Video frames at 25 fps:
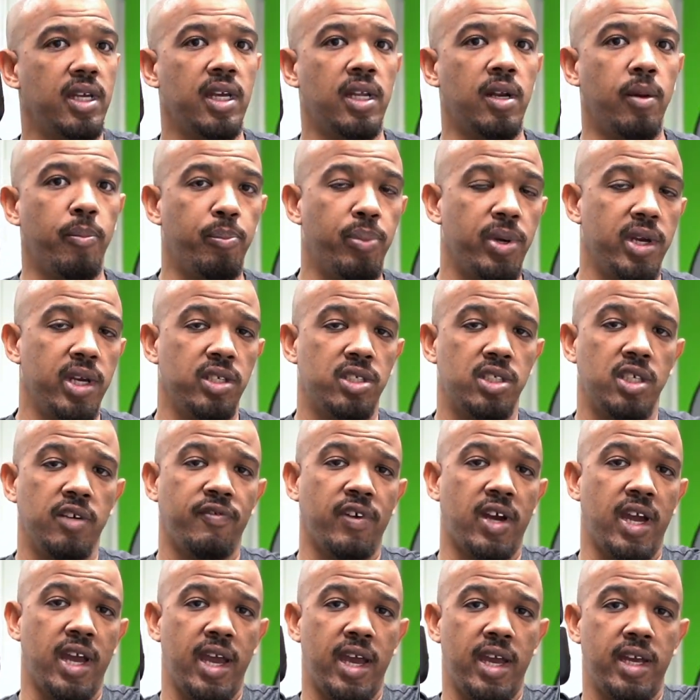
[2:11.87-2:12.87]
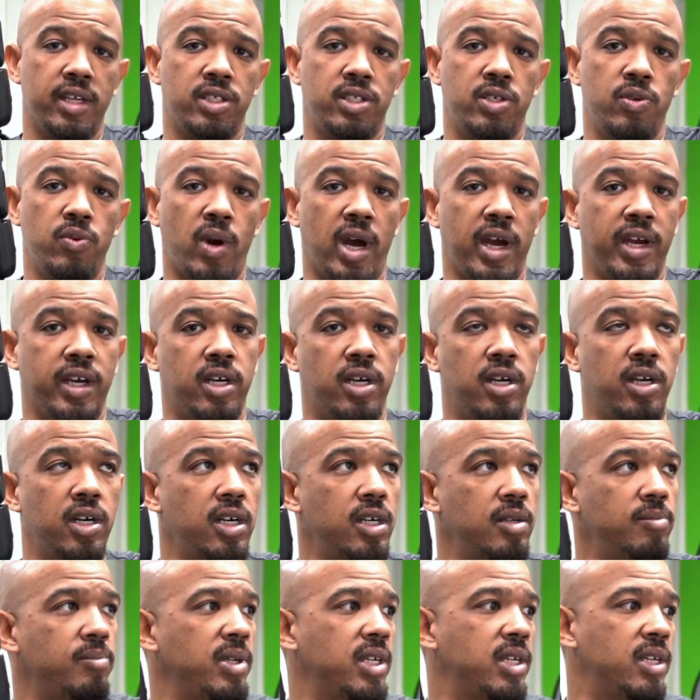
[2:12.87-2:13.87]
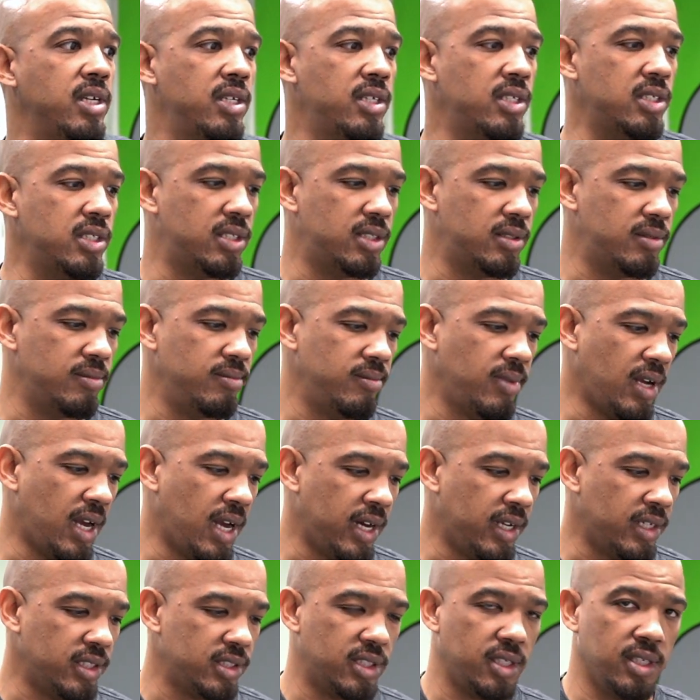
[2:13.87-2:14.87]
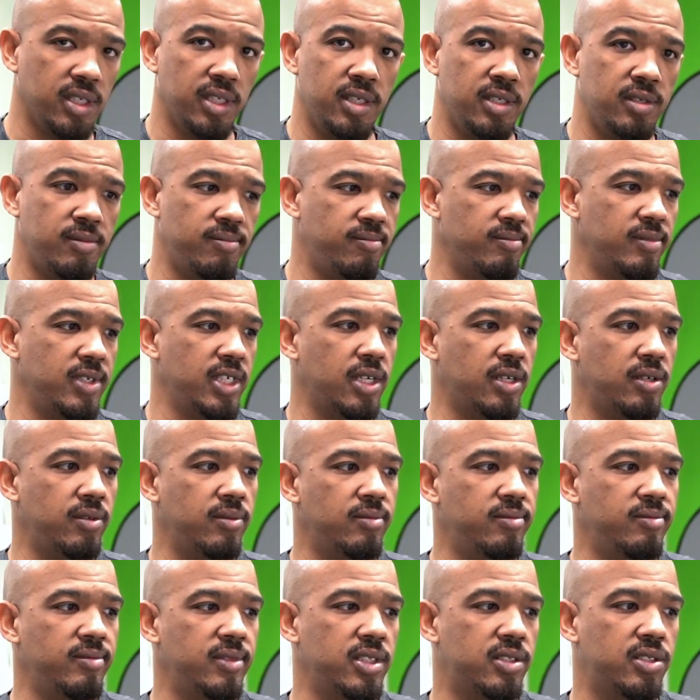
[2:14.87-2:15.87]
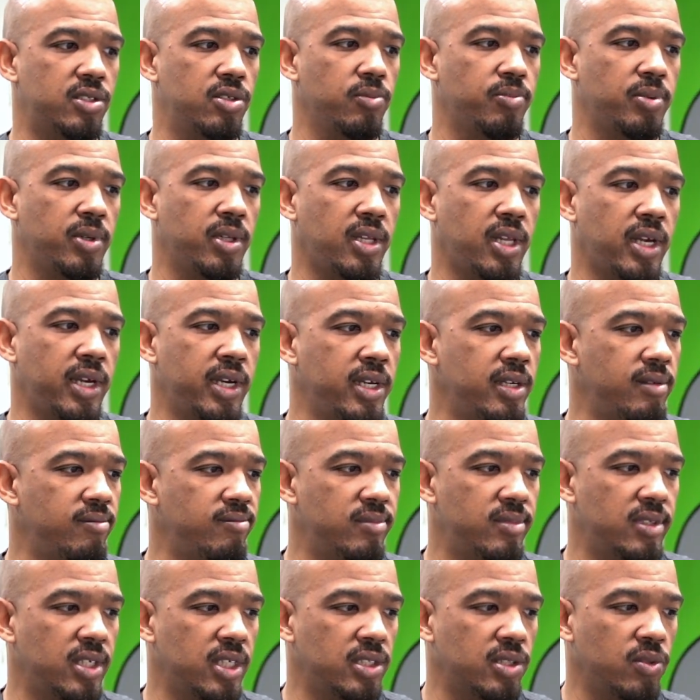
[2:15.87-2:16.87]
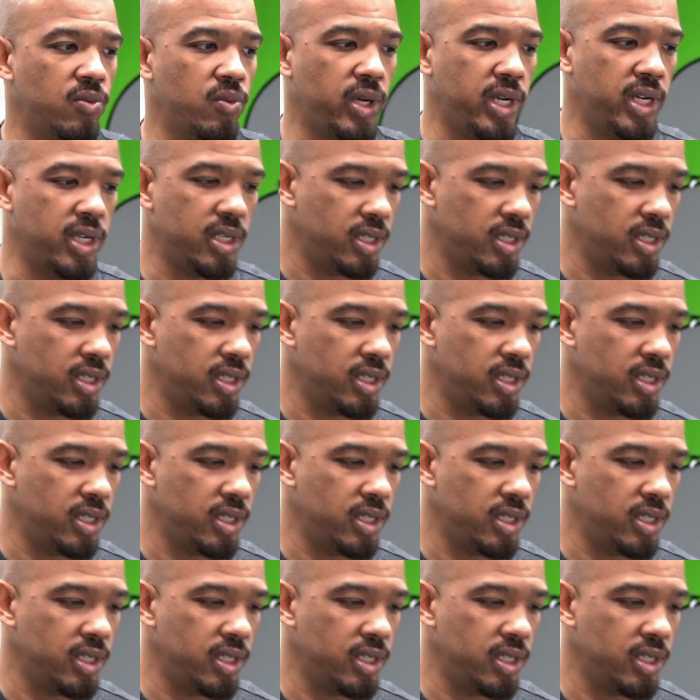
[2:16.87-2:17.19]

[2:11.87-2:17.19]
In a pinch, if I had to, I could, because honestly, it's super light, doesn't weigh